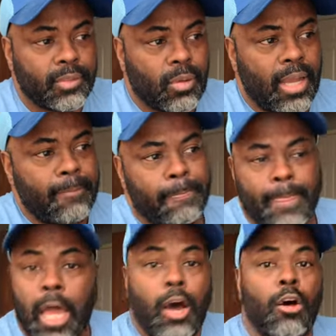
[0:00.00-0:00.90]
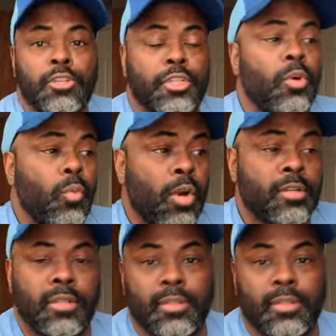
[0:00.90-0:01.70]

right? I also worked.